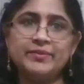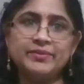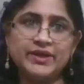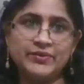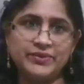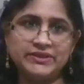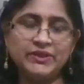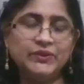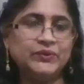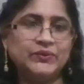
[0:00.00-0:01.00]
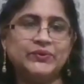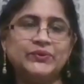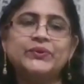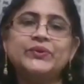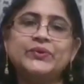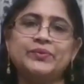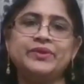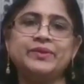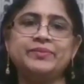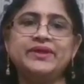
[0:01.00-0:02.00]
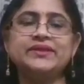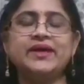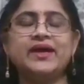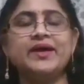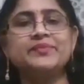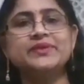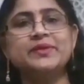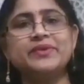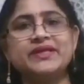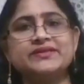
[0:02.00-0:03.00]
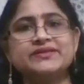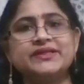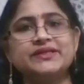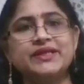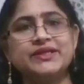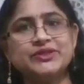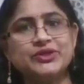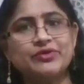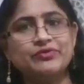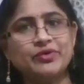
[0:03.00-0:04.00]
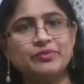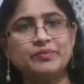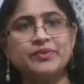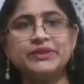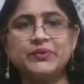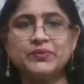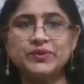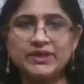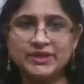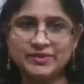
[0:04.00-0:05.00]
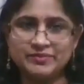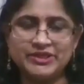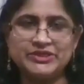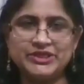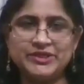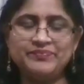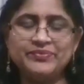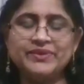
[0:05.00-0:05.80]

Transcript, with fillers: I am Kavita Pukunur, homeopath. I am the President and C E O of Homeopathy World Community.